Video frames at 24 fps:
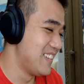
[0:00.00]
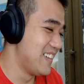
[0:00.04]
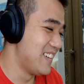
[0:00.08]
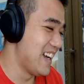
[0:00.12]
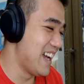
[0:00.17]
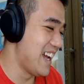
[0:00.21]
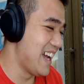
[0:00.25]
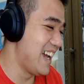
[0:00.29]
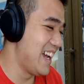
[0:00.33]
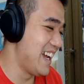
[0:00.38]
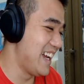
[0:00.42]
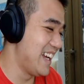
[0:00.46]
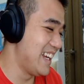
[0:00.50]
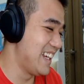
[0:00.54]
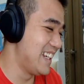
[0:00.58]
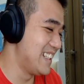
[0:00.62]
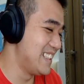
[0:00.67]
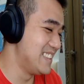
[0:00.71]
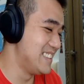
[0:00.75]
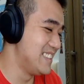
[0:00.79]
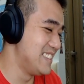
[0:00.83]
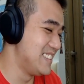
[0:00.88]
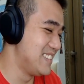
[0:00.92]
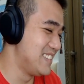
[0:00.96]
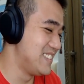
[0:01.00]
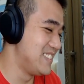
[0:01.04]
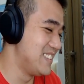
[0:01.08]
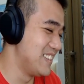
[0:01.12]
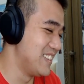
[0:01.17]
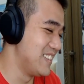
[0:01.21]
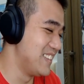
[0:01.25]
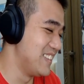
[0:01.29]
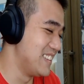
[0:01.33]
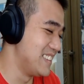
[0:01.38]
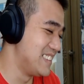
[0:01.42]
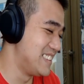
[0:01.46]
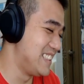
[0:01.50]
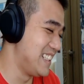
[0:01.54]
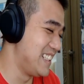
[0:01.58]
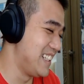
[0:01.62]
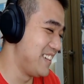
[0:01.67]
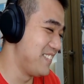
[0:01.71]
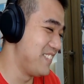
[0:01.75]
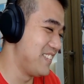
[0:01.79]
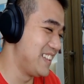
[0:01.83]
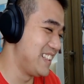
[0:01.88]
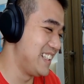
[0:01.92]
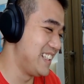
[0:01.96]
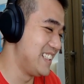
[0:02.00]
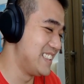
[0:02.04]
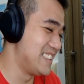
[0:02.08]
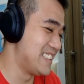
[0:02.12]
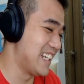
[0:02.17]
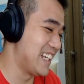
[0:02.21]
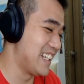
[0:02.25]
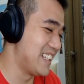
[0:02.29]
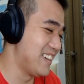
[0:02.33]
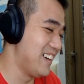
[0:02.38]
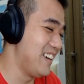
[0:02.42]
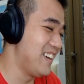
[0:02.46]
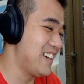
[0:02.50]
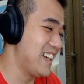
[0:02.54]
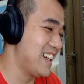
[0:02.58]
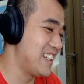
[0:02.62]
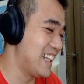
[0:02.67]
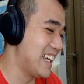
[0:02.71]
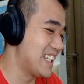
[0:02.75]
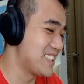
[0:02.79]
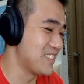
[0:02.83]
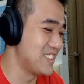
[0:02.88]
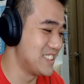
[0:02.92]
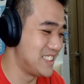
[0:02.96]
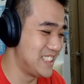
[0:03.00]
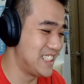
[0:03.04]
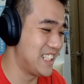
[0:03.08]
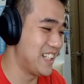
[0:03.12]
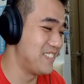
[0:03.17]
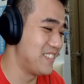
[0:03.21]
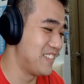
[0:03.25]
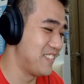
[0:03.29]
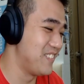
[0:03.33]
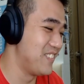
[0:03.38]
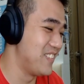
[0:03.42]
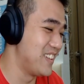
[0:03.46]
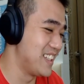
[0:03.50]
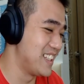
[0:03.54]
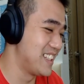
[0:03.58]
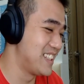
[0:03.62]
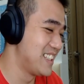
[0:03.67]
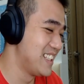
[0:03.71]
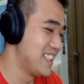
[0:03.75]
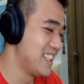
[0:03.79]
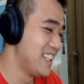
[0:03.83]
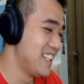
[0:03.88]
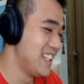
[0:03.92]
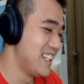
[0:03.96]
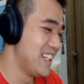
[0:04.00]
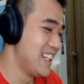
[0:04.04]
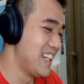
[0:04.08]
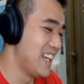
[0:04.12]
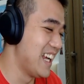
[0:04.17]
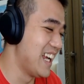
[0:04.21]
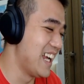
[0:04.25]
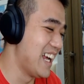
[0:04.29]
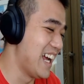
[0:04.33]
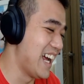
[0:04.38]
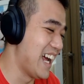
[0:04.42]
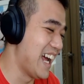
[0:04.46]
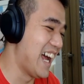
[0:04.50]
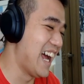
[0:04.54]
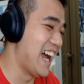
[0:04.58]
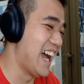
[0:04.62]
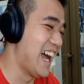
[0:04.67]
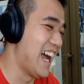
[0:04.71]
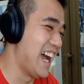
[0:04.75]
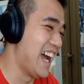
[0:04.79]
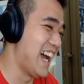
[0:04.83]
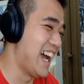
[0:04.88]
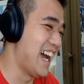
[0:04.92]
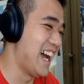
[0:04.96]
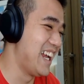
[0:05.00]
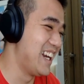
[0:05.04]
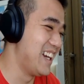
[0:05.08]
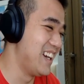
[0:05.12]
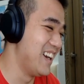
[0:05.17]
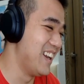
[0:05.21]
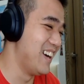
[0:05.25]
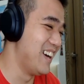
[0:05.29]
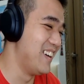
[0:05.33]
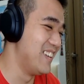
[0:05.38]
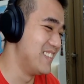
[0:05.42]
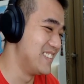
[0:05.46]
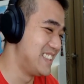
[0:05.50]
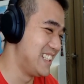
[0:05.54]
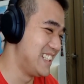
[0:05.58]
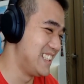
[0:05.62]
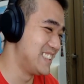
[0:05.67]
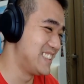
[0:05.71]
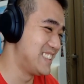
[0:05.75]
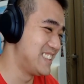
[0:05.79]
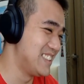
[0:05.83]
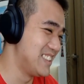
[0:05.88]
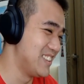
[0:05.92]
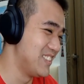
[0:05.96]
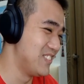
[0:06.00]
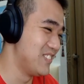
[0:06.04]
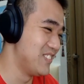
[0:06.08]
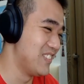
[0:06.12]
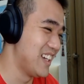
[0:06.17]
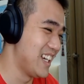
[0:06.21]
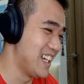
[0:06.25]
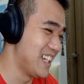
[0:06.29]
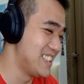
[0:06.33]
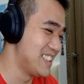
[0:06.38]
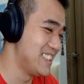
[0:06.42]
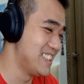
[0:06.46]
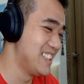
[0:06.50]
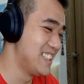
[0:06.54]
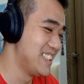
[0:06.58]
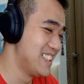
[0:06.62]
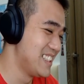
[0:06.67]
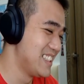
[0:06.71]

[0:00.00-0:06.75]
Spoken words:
And dude, she even he's like, okay, that's what she come up with. I love these two, man.